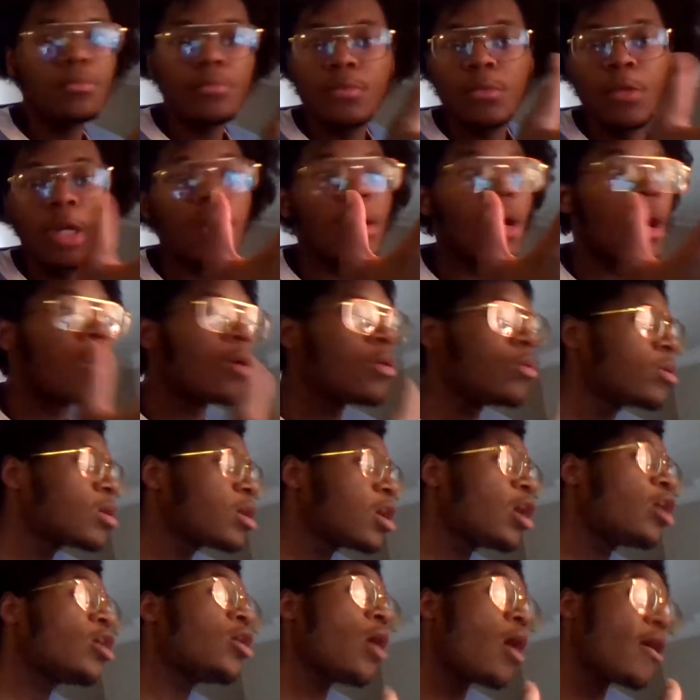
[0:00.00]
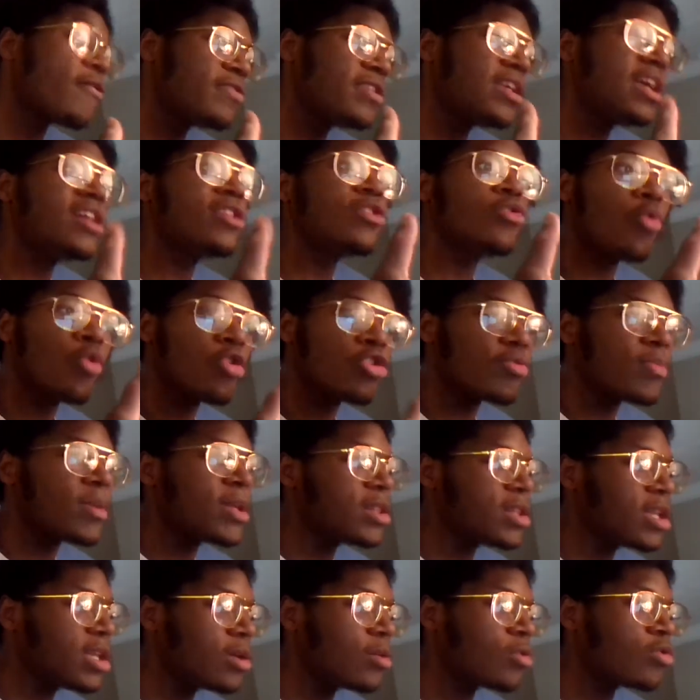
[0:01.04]
you know, cut off the
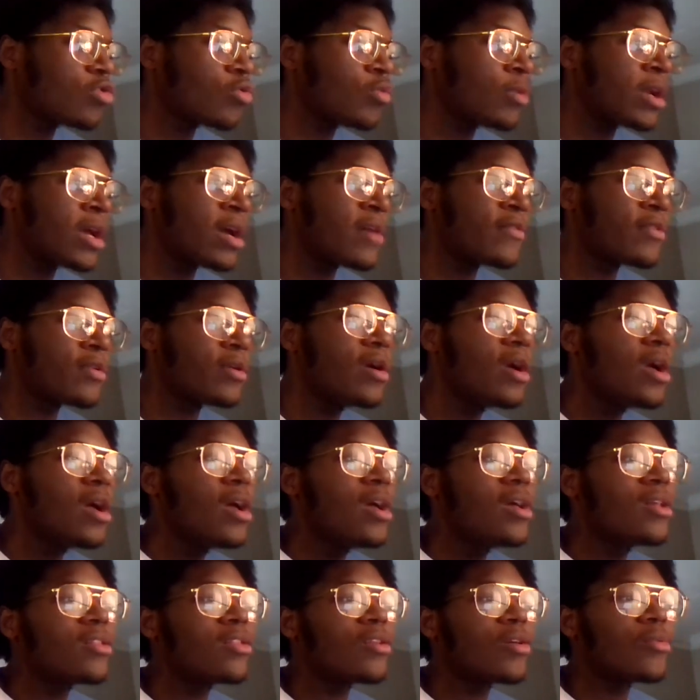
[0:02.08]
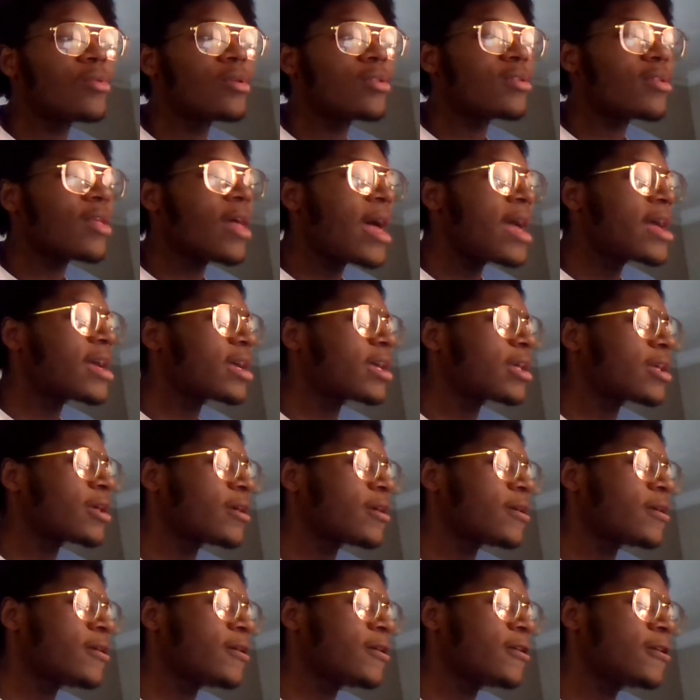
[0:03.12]
endorsement deals or whatever. So it's like,
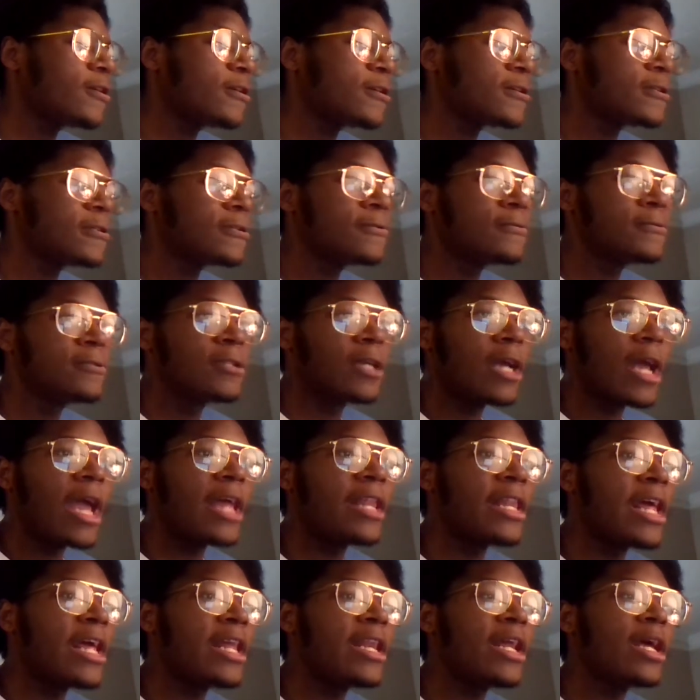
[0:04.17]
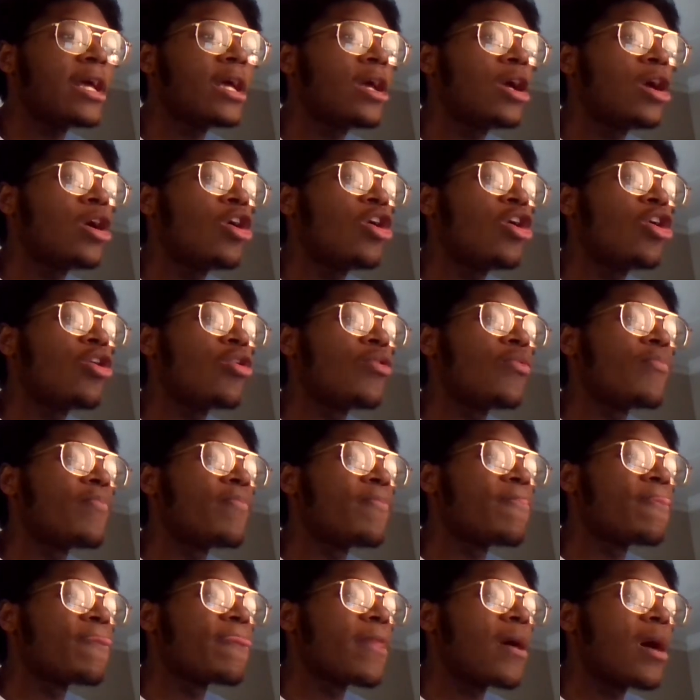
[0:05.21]
and then
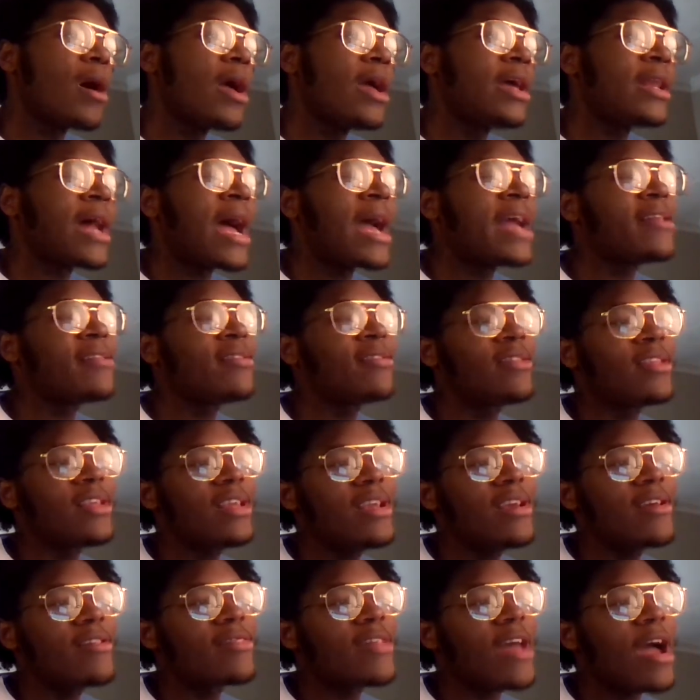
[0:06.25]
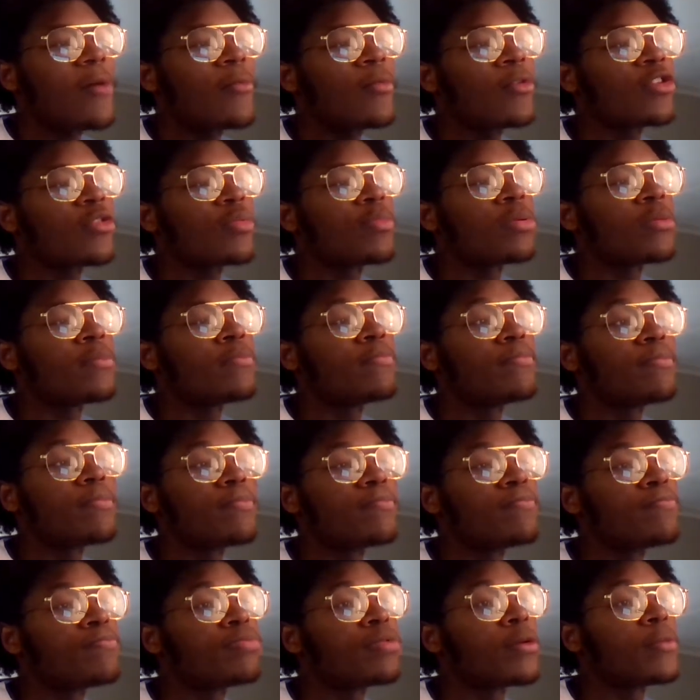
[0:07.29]
an idea that was
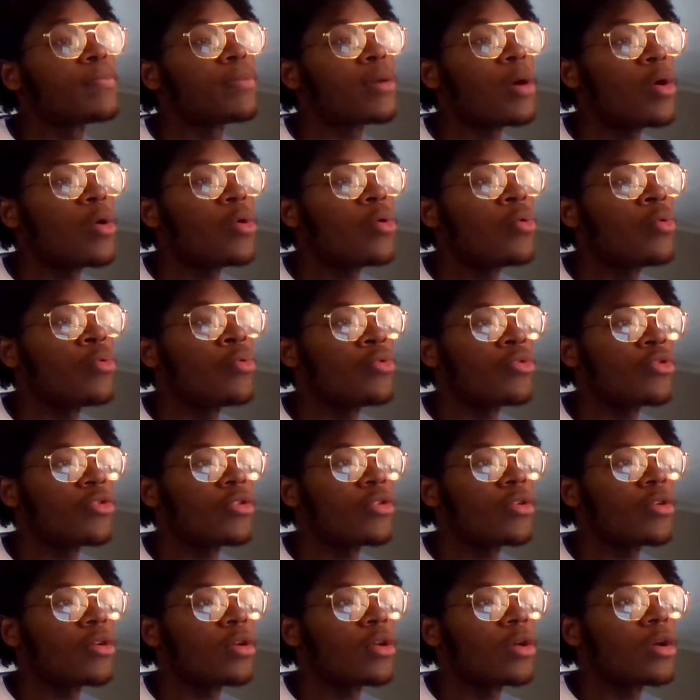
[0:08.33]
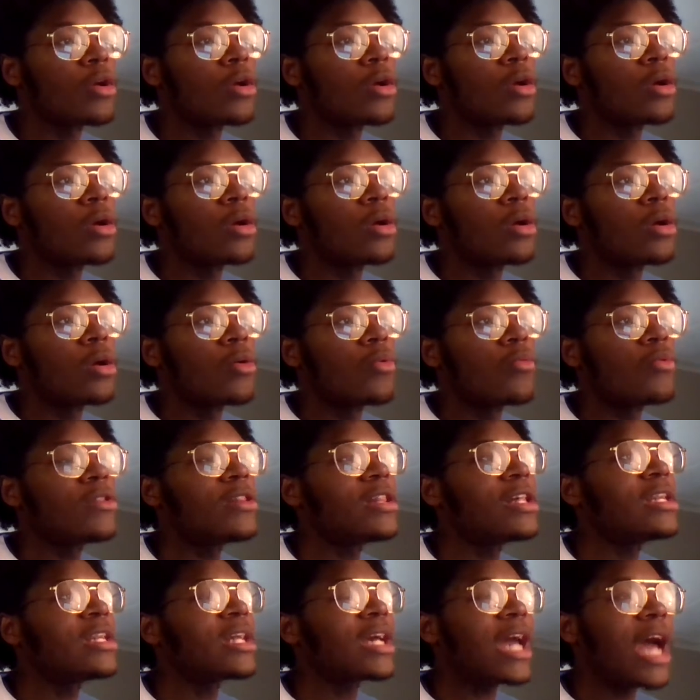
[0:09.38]
proposed
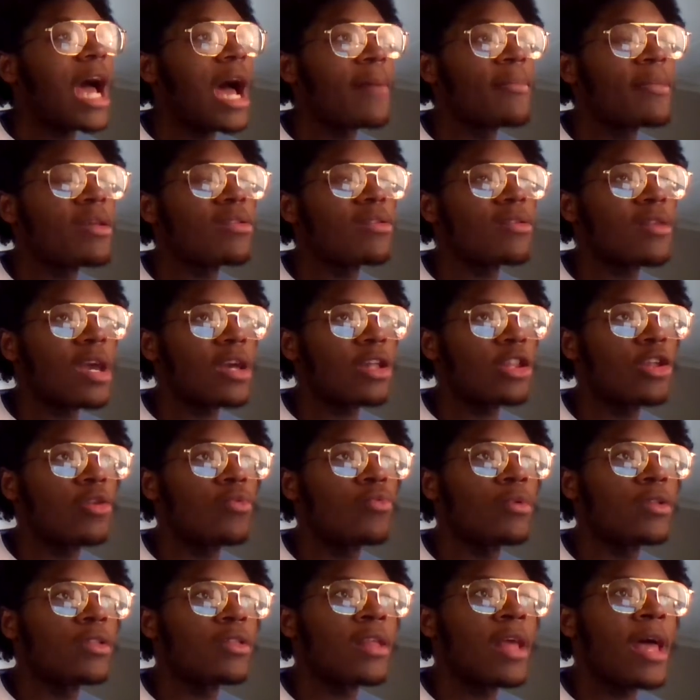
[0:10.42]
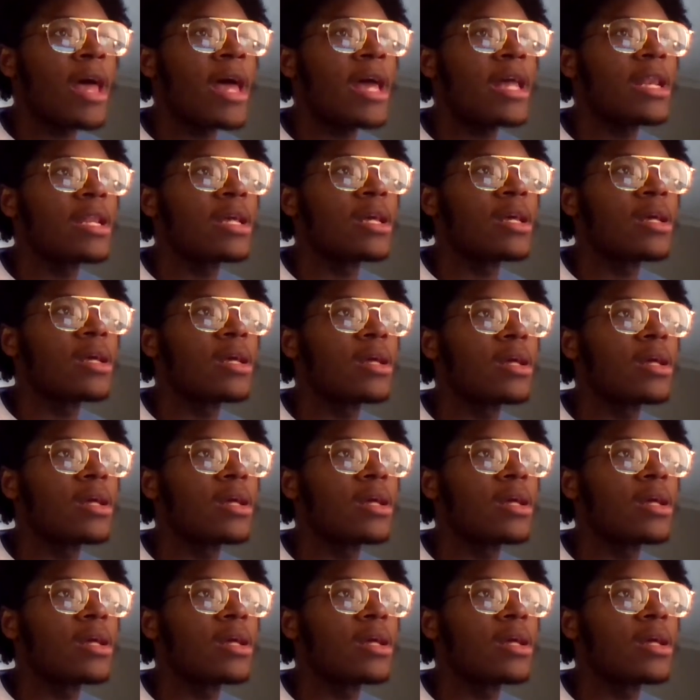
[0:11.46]
within the comment section was that,